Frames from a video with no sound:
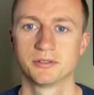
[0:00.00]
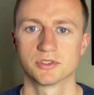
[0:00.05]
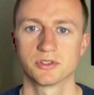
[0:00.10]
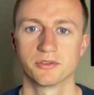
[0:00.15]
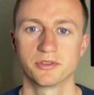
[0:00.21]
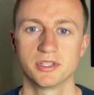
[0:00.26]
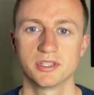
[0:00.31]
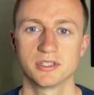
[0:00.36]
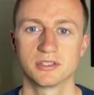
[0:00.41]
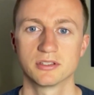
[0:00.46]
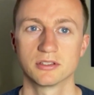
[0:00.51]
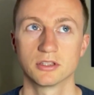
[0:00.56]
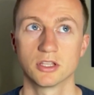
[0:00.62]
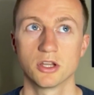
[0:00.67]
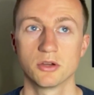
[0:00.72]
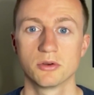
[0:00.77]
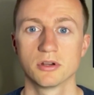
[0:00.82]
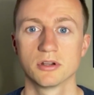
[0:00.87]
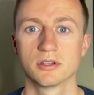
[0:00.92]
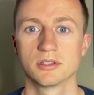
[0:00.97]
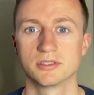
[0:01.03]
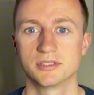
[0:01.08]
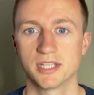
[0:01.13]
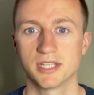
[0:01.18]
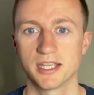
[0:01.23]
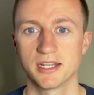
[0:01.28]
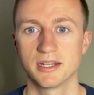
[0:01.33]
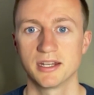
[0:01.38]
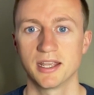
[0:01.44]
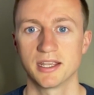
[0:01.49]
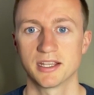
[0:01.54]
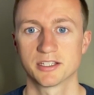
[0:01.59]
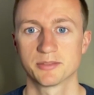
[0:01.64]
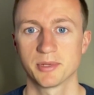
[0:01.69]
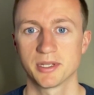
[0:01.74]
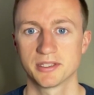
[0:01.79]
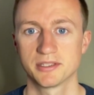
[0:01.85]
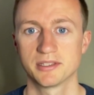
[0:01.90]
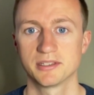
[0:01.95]
So these lower day-to-day
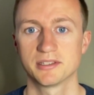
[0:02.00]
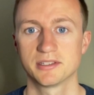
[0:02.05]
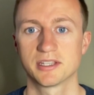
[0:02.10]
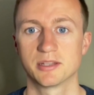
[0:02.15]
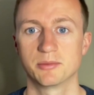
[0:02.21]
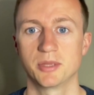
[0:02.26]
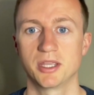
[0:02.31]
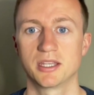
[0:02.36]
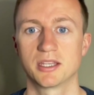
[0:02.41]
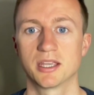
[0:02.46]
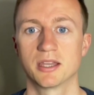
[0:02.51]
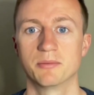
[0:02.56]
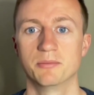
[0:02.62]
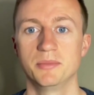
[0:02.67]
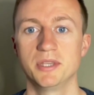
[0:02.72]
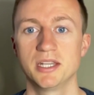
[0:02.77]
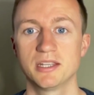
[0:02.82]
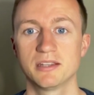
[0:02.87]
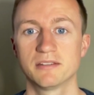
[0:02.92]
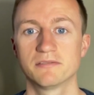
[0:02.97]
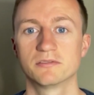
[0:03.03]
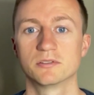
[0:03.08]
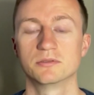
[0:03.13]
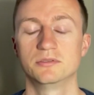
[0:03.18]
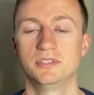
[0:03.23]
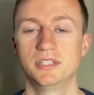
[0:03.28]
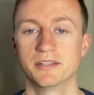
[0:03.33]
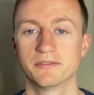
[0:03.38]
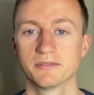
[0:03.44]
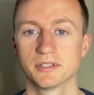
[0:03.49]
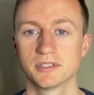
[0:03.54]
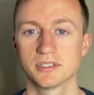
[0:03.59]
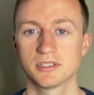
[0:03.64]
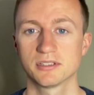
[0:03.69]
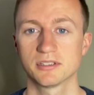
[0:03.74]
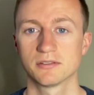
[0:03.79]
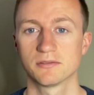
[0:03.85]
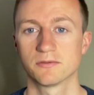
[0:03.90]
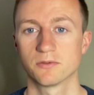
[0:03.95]
expenses can make a meaningful
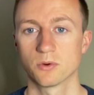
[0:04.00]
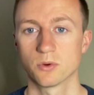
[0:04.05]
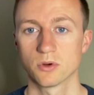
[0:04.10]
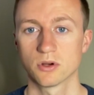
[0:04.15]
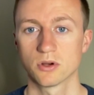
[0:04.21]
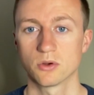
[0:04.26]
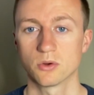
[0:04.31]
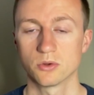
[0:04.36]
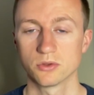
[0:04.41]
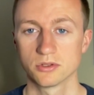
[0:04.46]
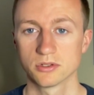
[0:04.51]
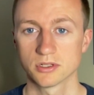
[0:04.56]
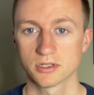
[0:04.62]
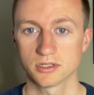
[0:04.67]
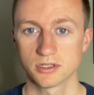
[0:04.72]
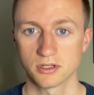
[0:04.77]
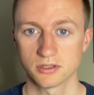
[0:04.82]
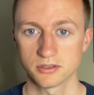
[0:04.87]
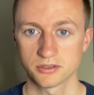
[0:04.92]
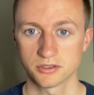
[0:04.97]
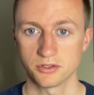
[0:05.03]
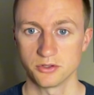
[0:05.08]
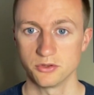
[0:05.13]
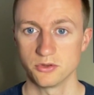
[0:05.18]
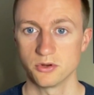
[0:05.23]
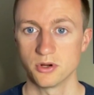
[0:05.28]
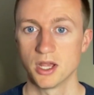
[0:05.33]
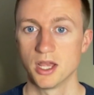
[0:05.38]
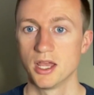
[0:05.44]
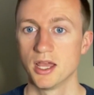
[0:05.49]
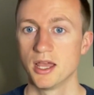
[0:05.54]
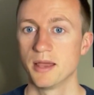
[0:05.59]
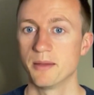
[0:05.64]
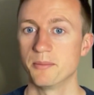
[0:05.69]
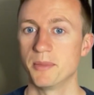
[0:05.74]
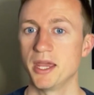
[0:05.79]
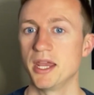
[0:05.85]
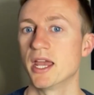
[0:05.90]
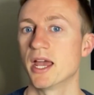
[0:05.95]
difference for older adults who
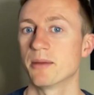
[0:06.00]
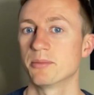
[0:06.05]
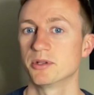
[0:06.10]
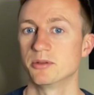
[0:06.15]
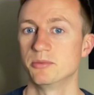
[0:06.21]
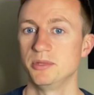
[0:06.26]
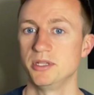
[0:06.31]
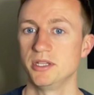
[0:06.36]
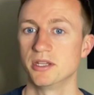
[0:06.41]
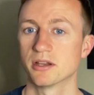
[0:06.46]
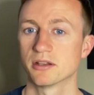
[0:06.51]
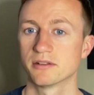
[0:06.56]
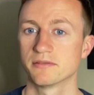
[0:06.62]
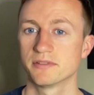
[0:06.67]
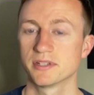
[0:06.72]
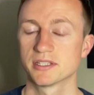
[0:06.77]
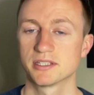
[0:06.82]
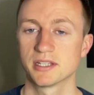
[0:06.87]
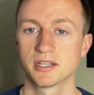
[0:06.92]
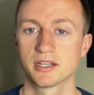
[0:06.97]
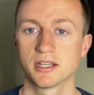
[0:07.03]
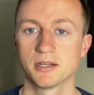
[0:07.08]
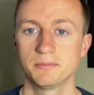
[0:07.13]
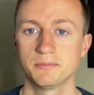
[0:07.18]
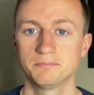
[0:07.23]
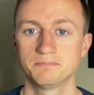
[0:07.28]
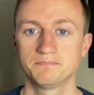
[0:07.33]
may happen to be on a fixed income.